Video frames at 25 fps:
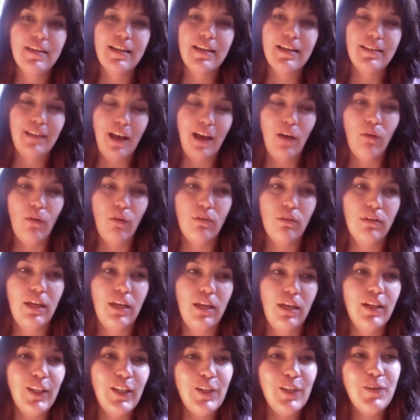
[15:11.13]
and now
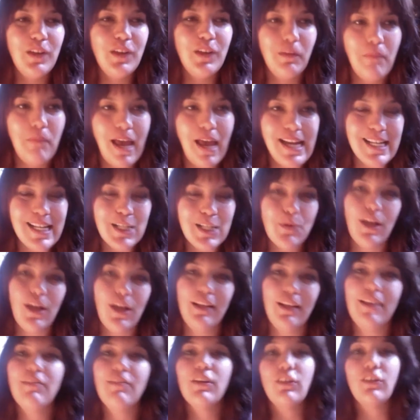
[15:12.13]
including men as well,
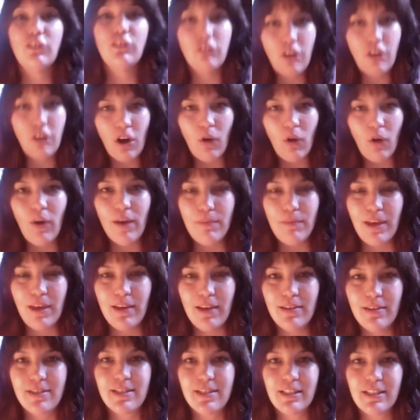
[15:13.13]
even though I
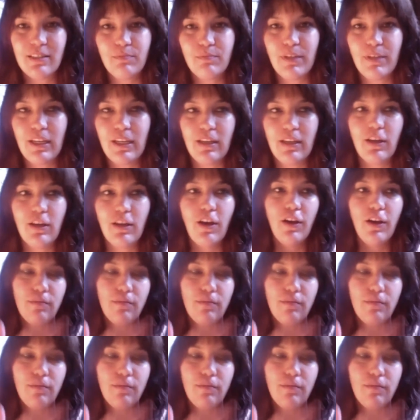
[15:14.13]
may still be